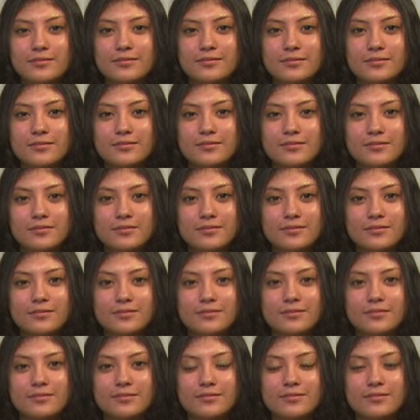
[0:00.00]

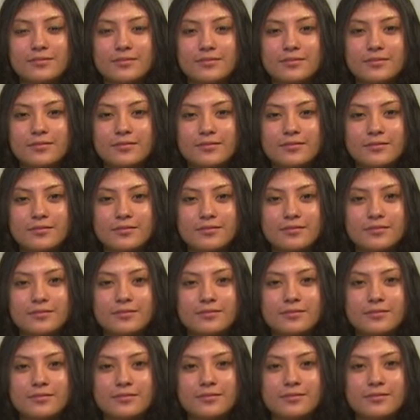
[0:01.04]

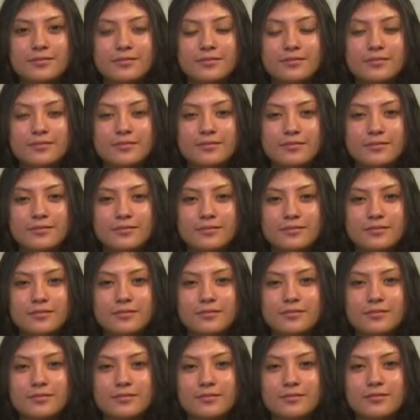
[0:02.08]

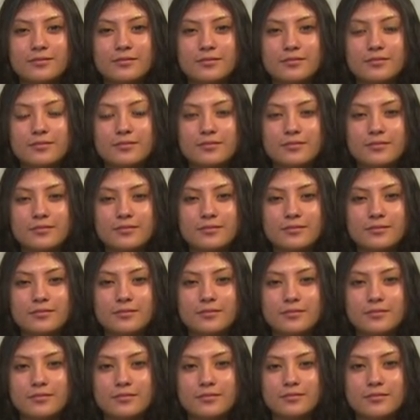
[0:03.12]

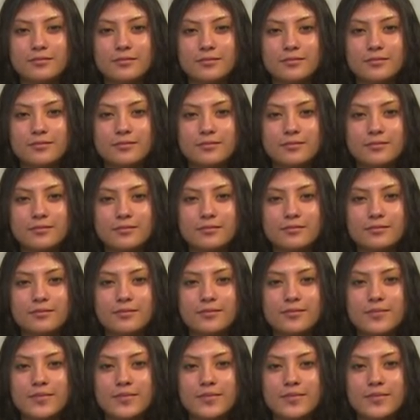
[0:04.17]
(silent)